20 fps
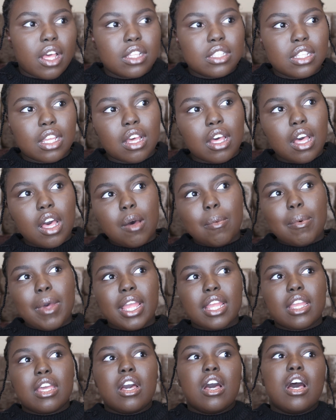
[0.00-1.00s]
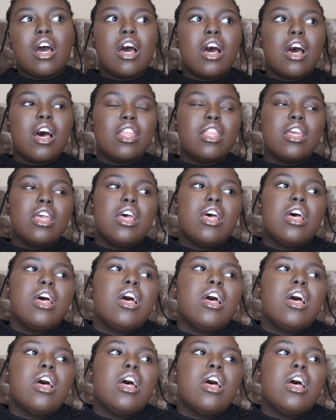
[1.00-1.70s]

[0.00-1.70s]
I was like, oh my God,